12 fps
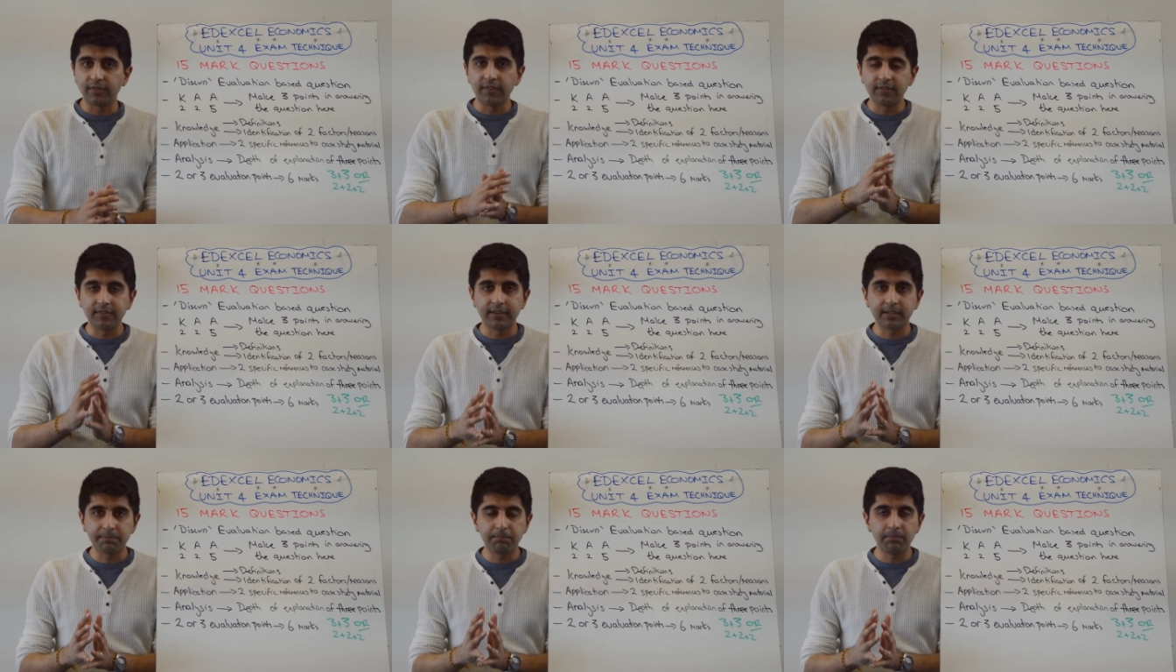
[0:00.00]
This is
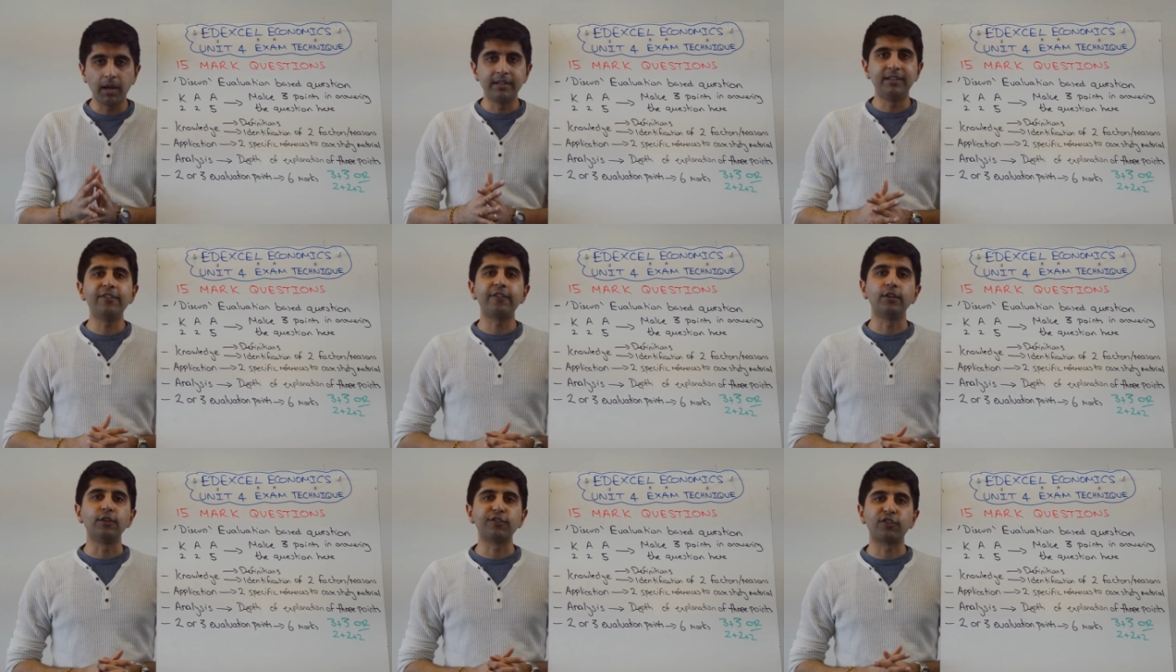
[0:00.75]
a, a
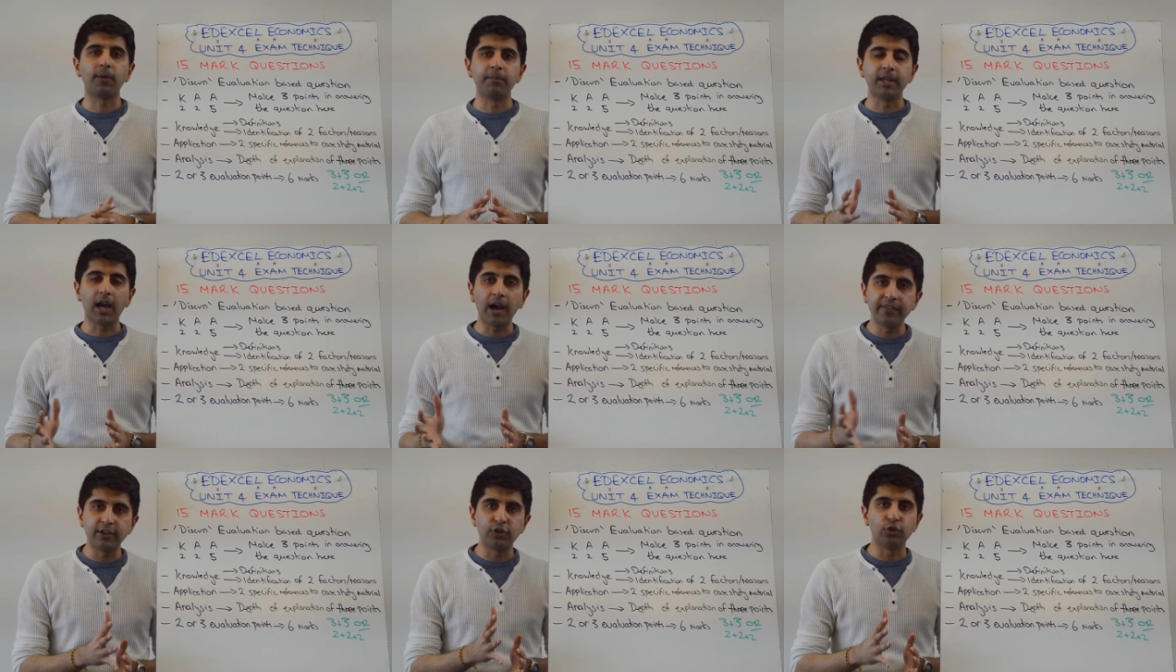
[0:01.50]
difference from the
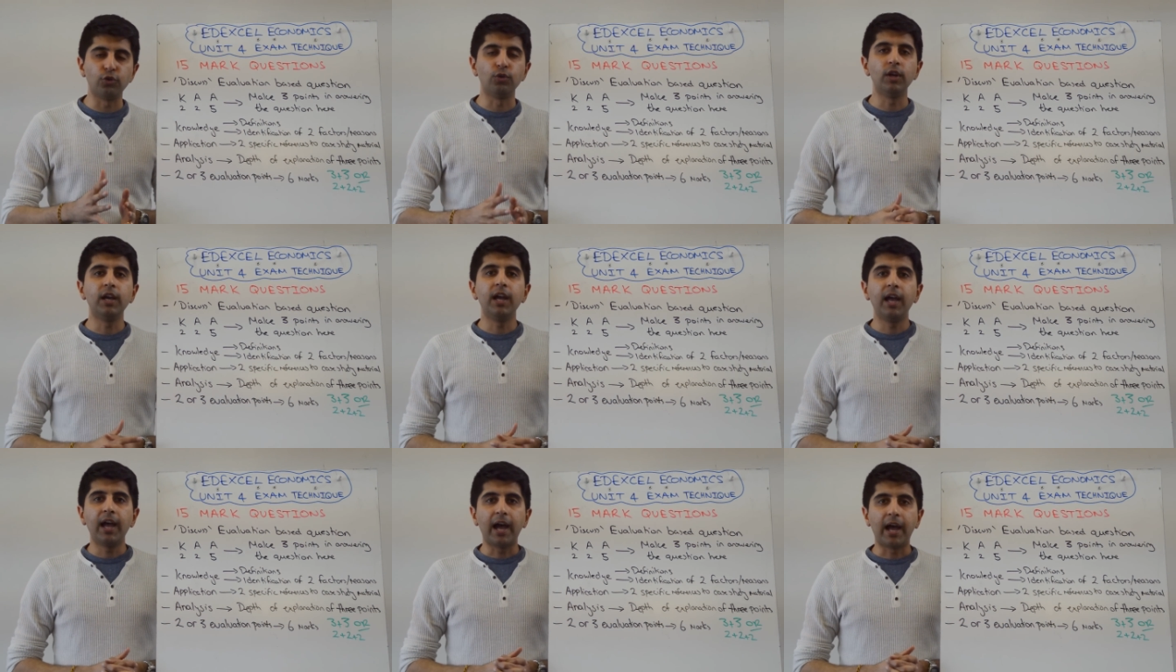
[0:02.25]
other two
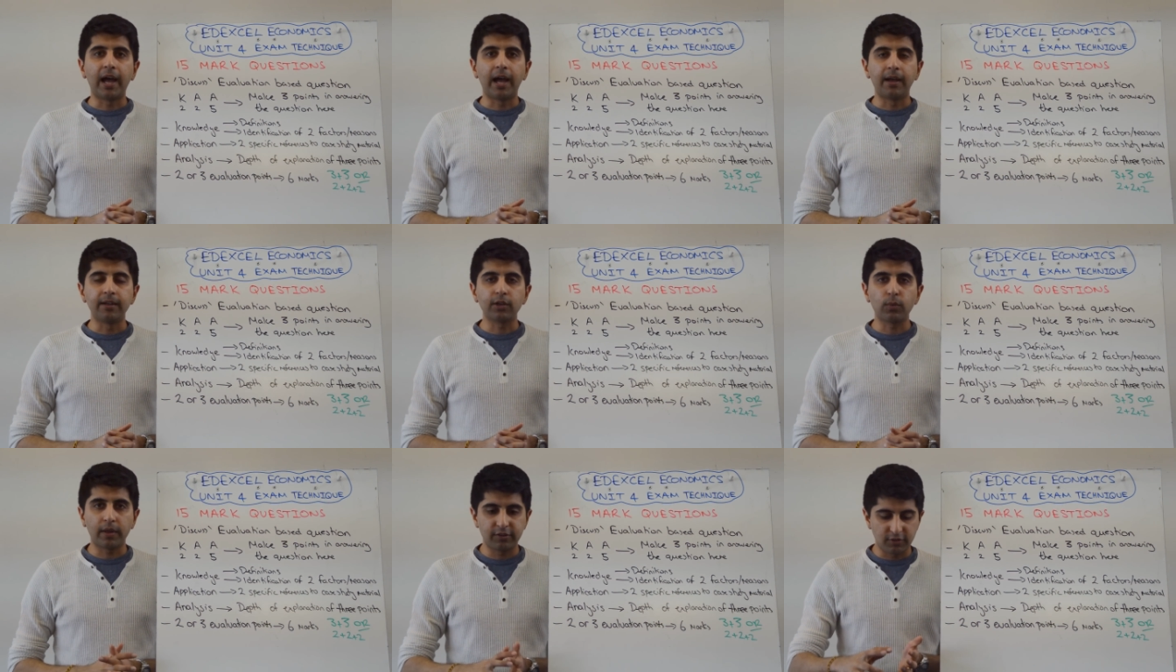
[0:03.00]
uh,
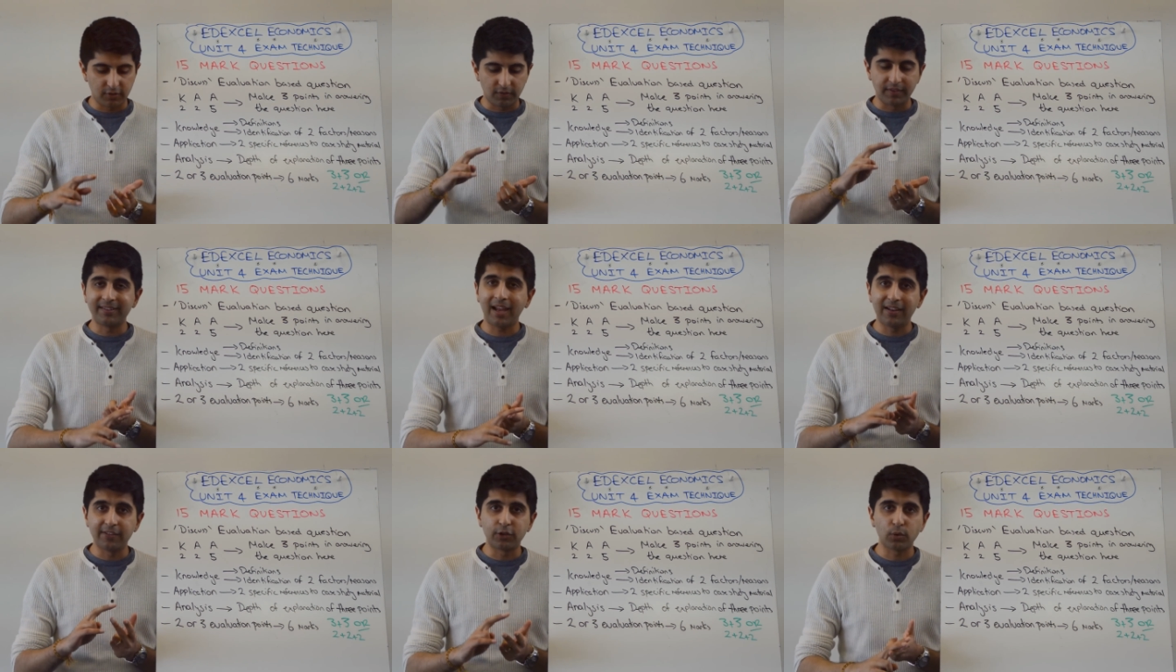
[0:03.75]
questions, the
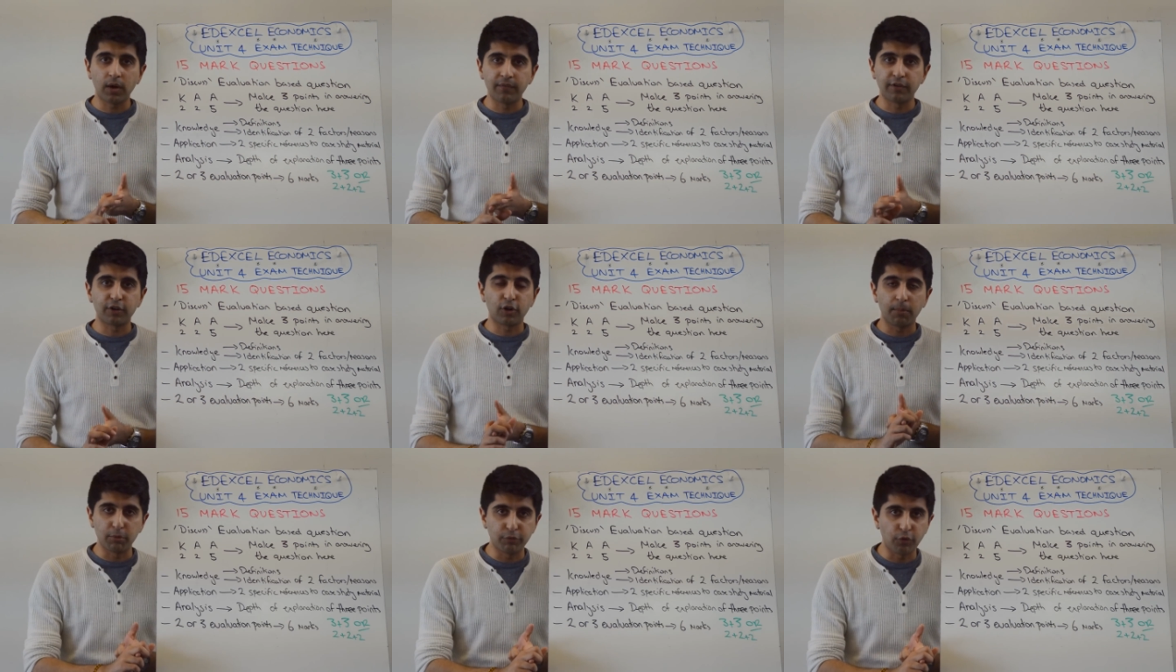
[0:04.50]
ten and the twelve that have
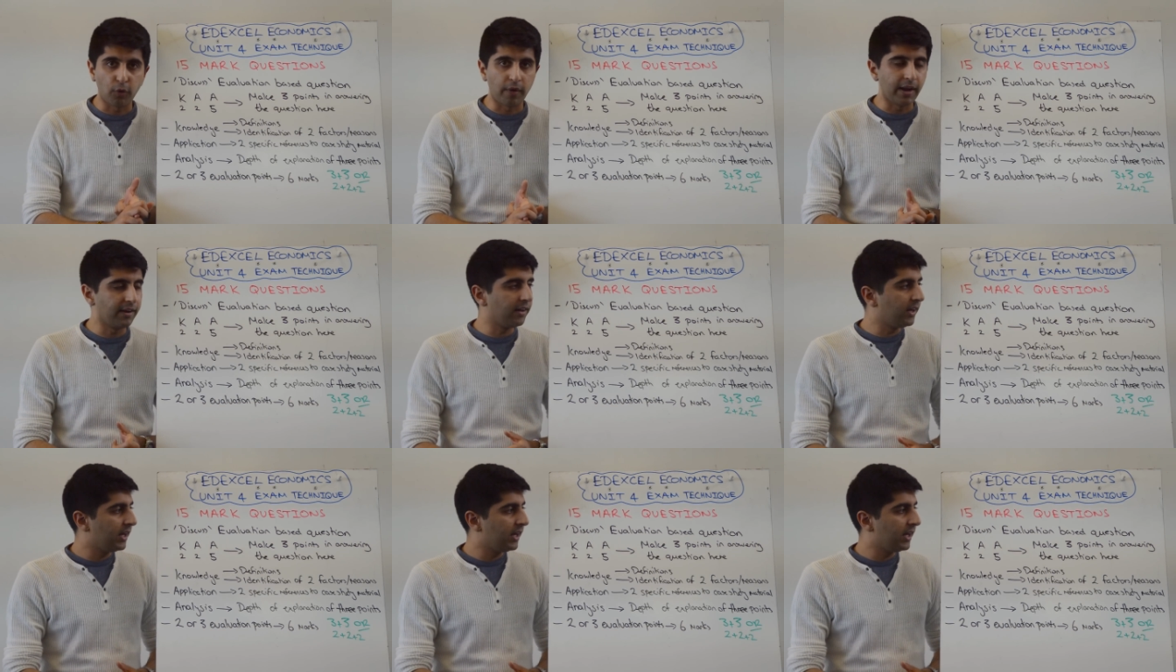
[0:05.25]
gone before it.